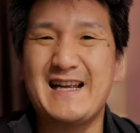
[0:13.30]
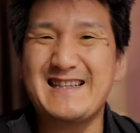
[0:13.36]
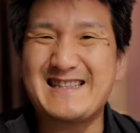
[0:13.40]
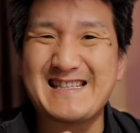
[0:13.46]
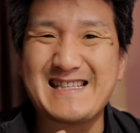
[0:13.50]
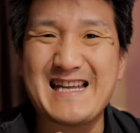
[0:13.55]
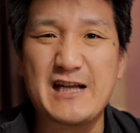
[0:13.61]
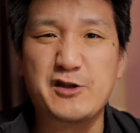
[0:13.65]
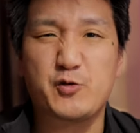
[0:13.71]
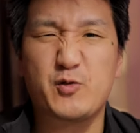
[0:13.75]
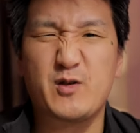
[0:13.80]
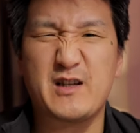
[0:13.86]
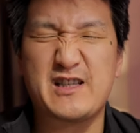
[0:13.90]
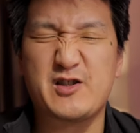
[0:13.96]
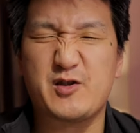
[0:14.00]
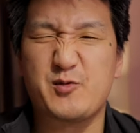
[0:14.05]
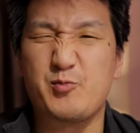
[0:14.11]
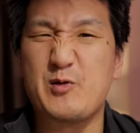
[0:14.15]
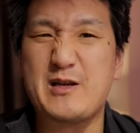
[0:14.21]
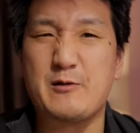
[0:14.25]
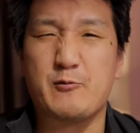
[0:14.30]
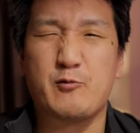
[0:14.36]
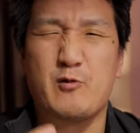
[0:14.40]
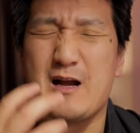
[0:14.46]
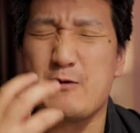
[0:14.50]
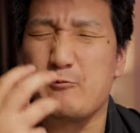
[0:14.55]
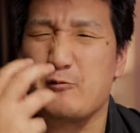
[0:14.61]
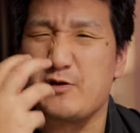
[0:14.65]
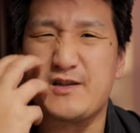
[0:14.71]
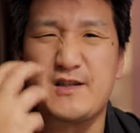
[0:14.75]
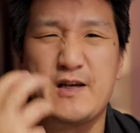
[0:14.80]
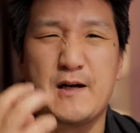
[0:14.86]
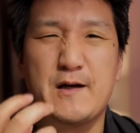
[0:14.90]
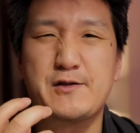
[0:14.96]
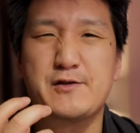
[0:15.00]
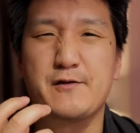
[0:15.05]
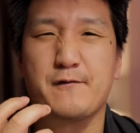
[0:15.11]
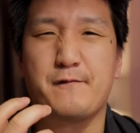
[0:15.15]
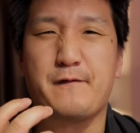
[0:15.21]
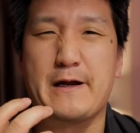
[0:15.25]
It's a naturally sweet wine with
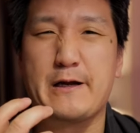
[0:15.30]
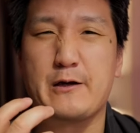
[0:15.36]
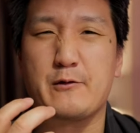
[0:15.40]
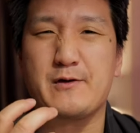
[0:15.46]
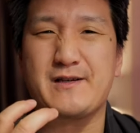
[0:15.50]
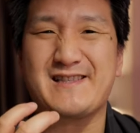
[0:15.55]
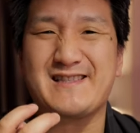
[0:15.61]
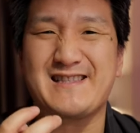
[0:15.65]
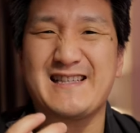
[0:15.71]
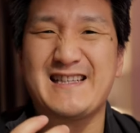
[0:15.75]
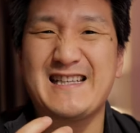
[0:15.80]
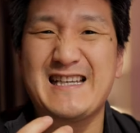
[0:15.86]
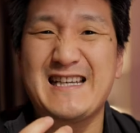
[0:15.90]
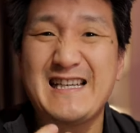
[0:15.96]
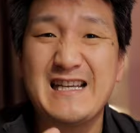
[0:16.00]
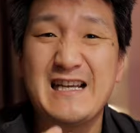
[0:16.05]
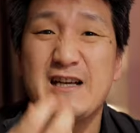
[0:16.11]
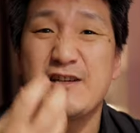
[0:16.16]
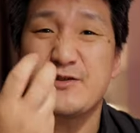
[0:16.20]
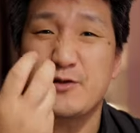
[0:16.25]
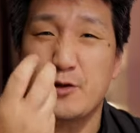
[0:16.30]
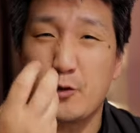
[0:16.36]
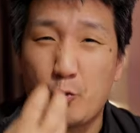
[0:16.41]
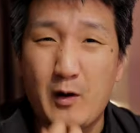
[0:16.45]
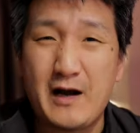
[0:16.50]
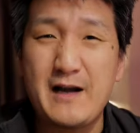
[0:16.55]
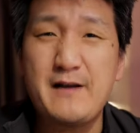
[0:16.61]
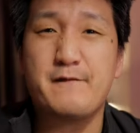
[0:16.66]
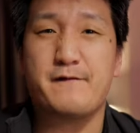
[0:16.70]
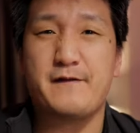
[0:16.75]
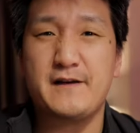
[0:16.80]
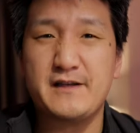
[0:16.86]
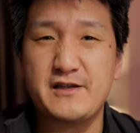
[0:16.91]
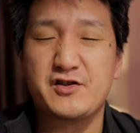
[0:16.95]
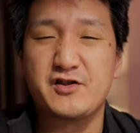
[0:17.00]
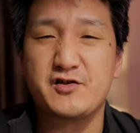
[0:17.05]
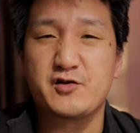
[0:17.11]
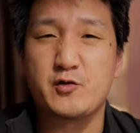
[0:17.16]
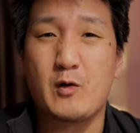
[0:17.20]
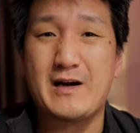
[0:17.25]
tons of fire acidity, so the wine
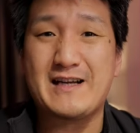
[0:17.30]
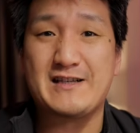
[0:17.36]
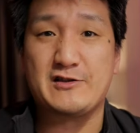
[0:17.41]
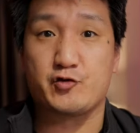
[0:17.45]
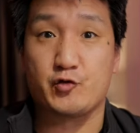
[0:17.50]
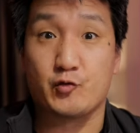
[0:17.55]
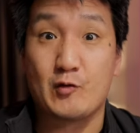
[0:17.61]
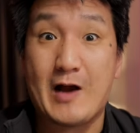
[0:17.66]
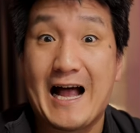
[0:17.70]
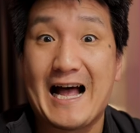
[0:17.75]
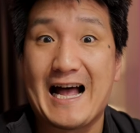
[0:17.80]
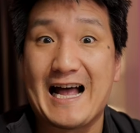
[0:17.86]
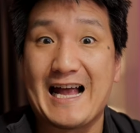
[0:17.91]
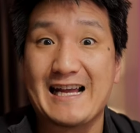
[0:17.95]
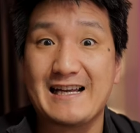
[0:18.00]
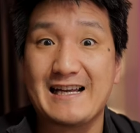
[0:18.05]
finishes quite dry.